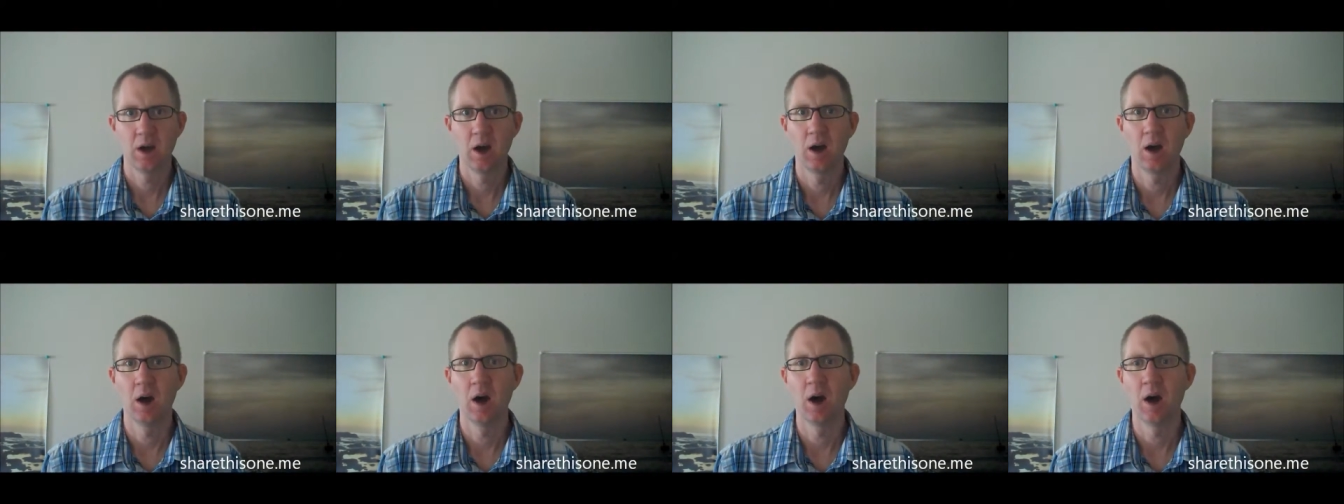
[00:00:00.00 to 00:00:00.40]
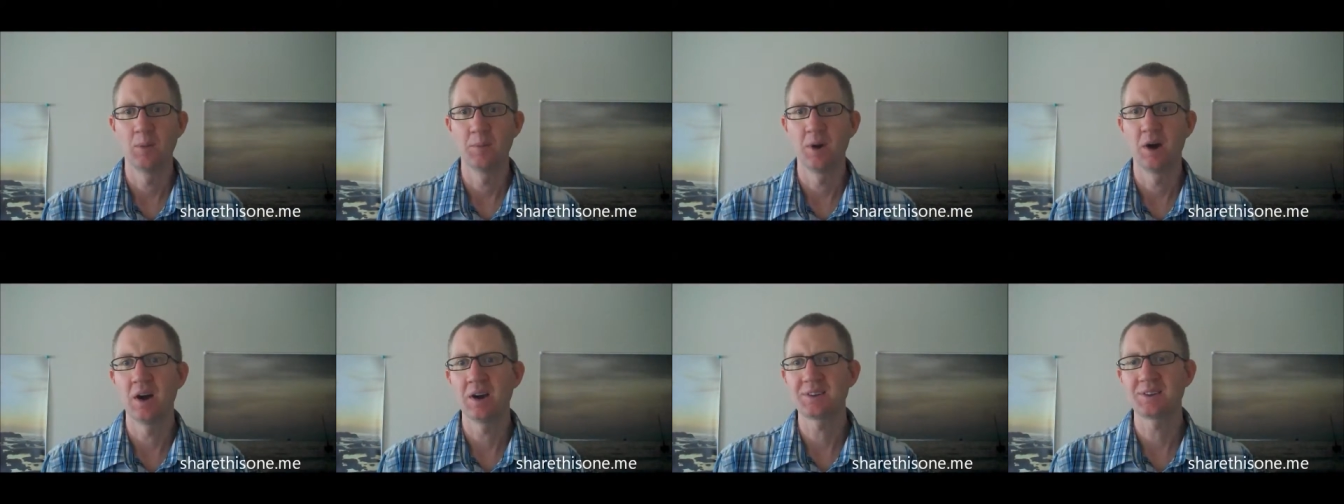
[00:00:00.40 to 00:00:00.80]

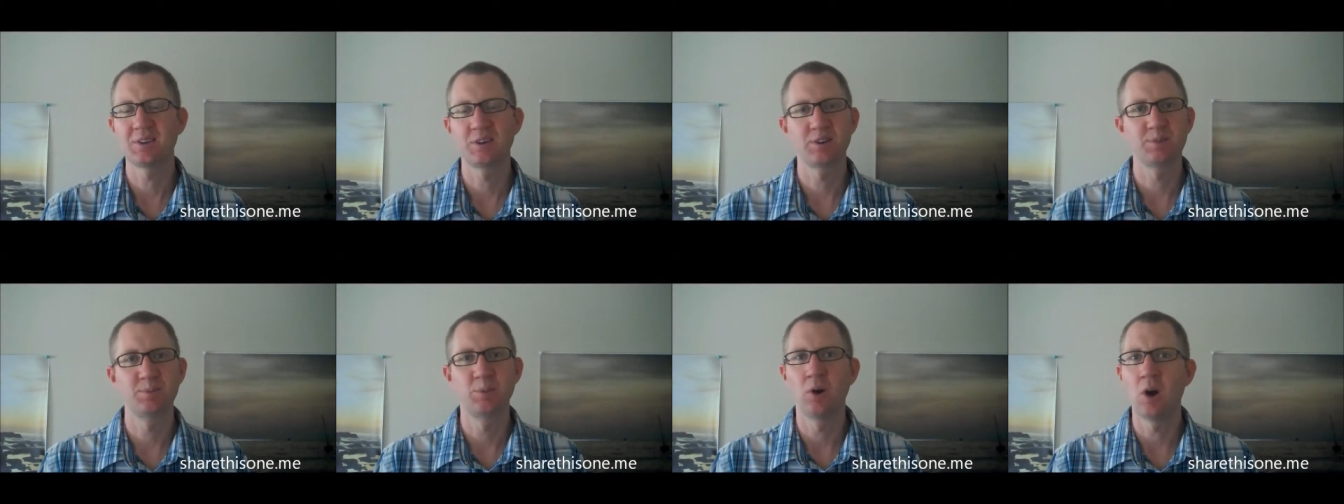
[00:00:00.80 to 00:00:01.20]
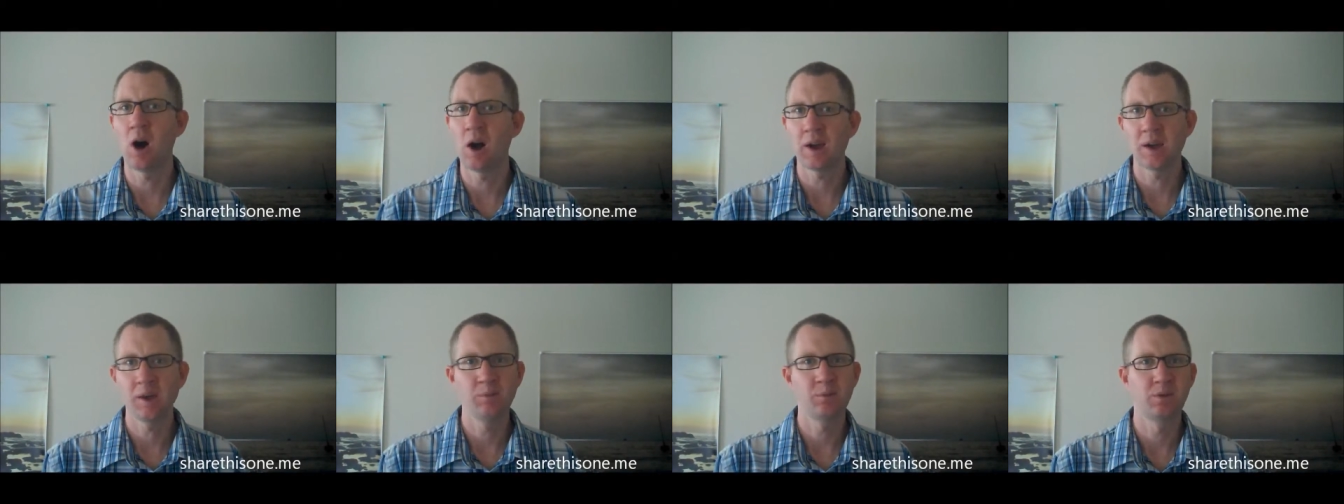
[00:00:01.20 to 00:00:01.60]
unless you're just
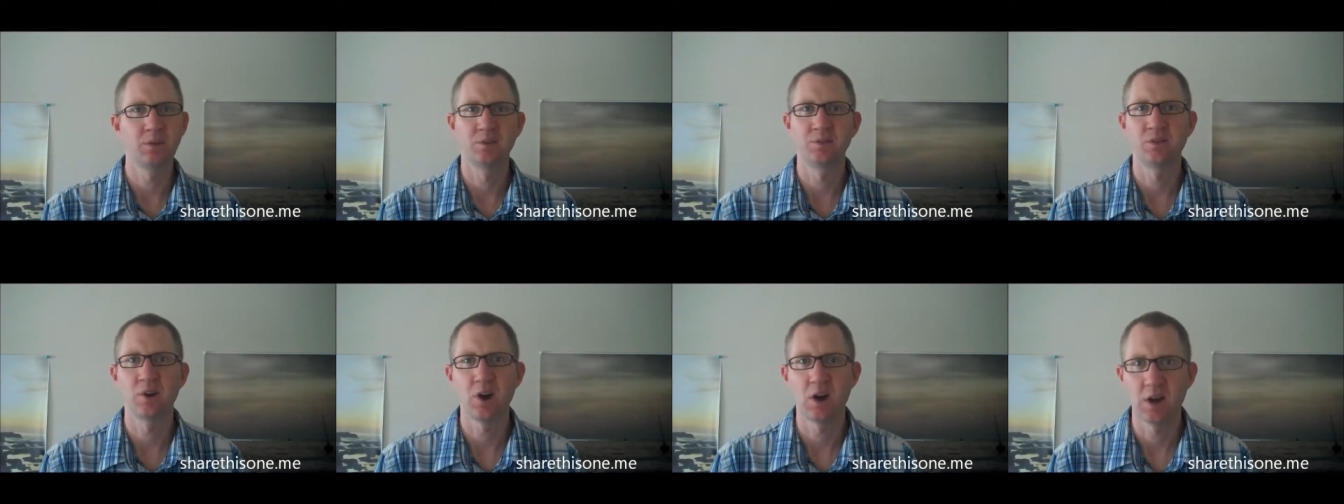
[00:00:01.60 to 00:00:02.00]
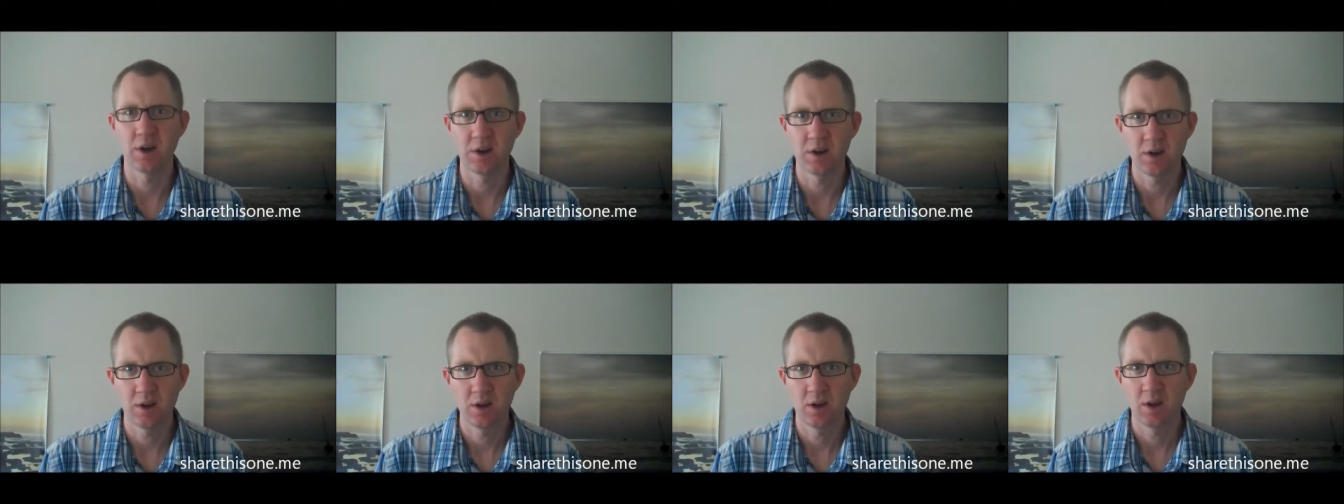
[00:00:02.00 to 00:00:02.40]
blogging for
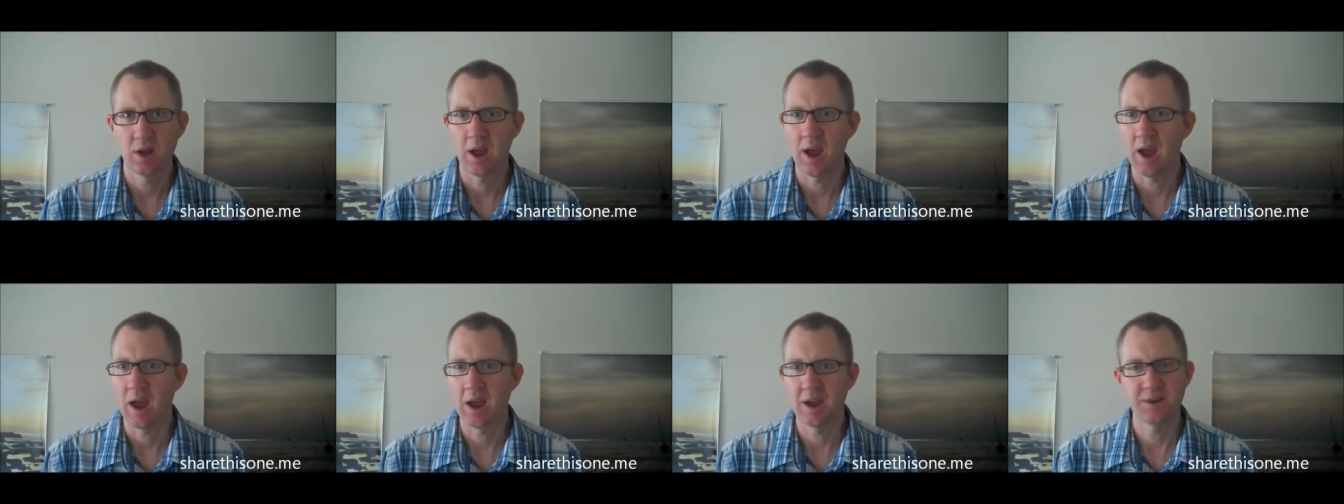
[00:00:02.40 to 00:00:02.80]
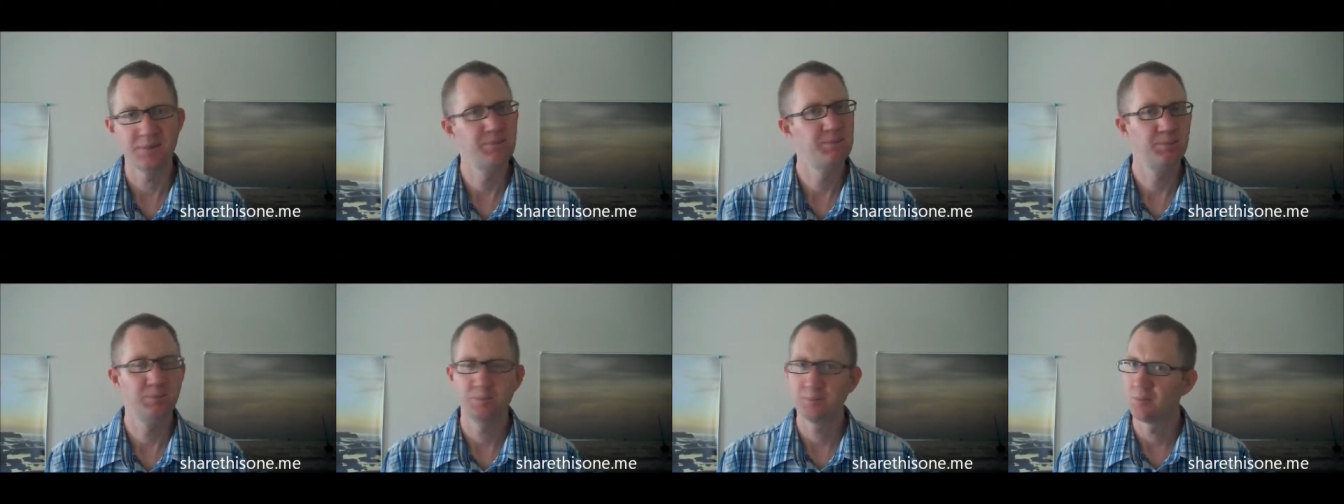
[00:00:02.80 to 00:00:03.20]
fun, and
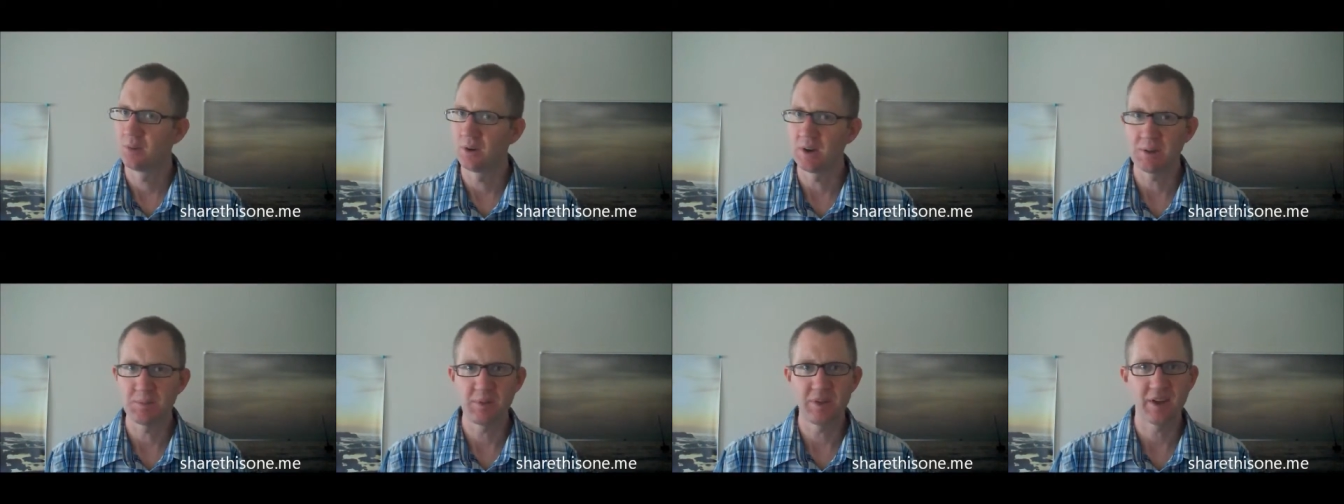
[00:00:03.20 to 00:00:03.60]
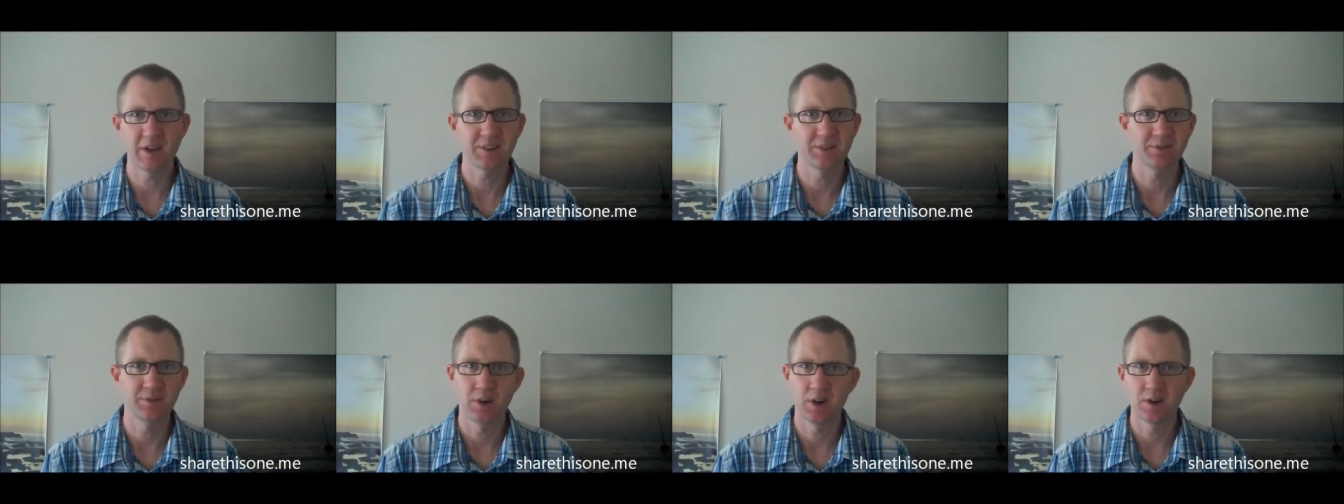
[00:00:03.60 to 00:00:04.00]
believe me, that's
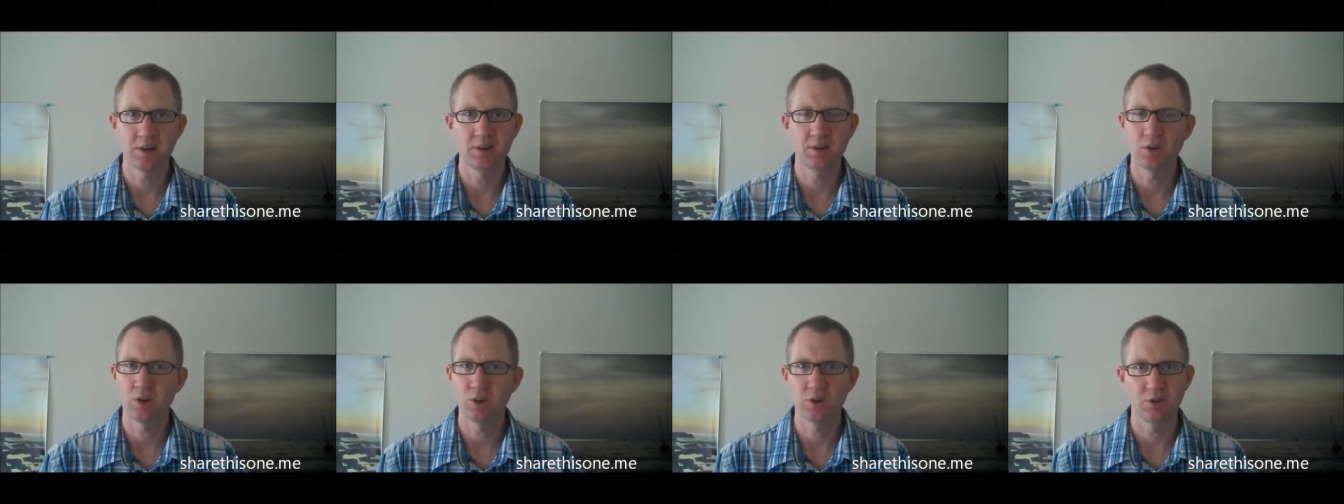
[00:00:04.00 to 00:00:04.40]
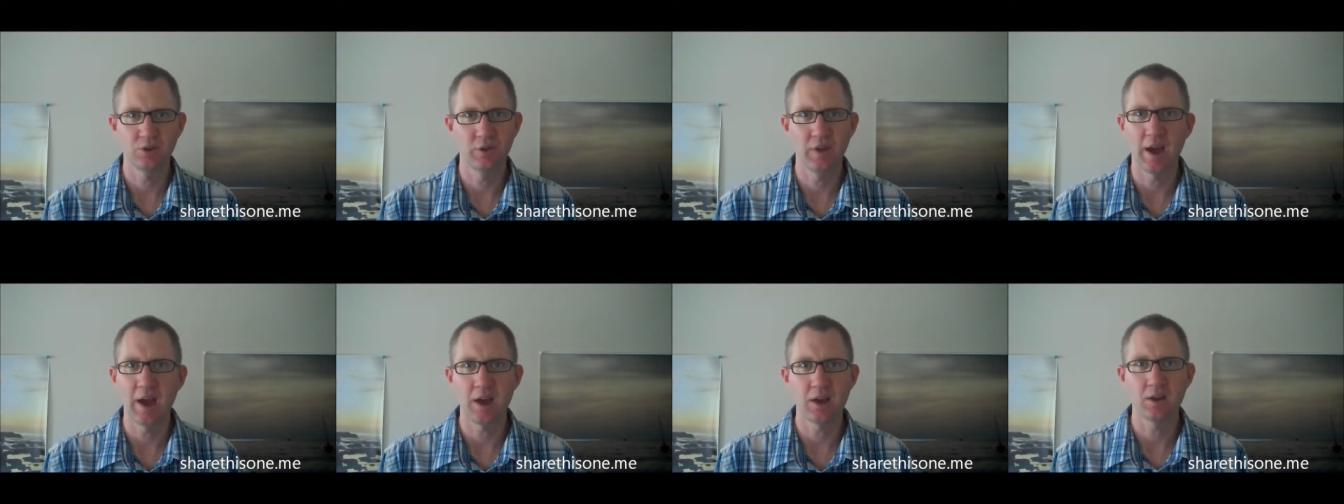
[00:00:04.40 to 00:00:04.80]
fun. You can do
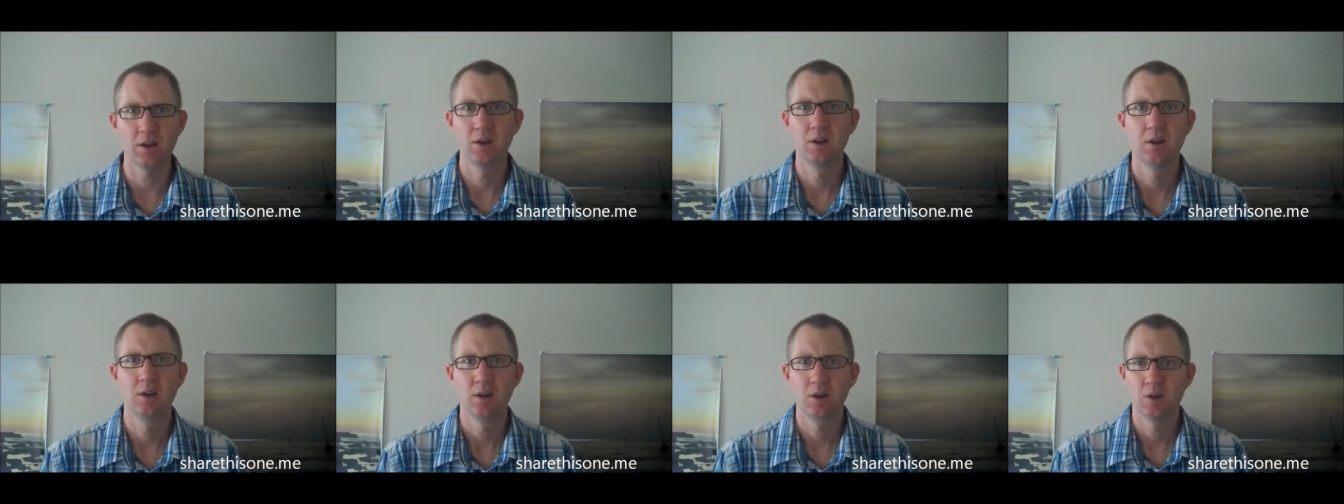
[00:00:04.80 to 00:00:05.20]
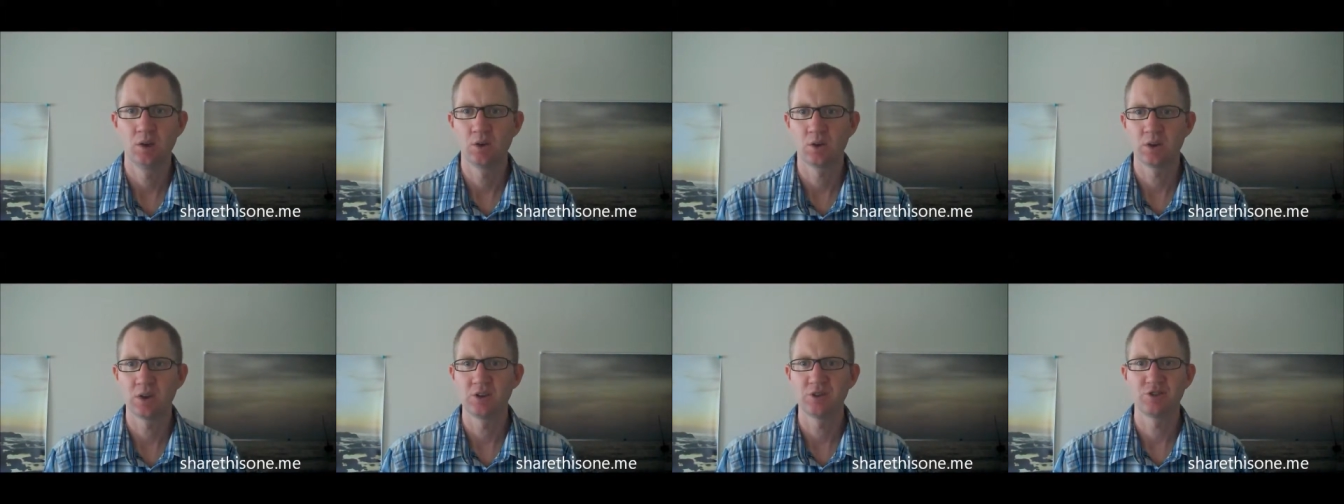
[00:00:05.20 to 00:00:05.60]
that. You
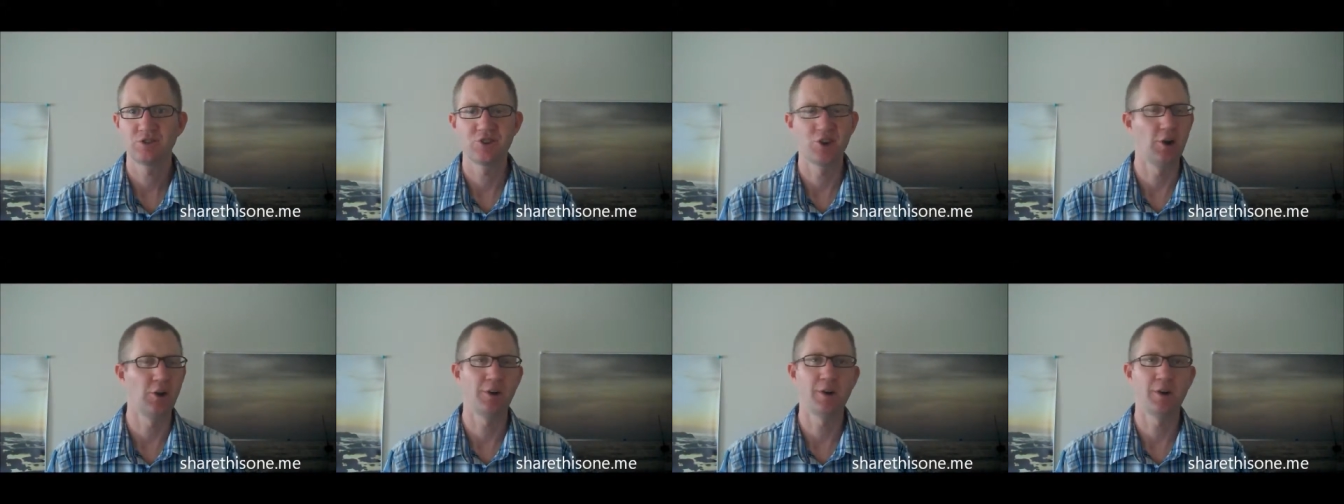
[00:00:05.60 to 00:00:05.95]
can share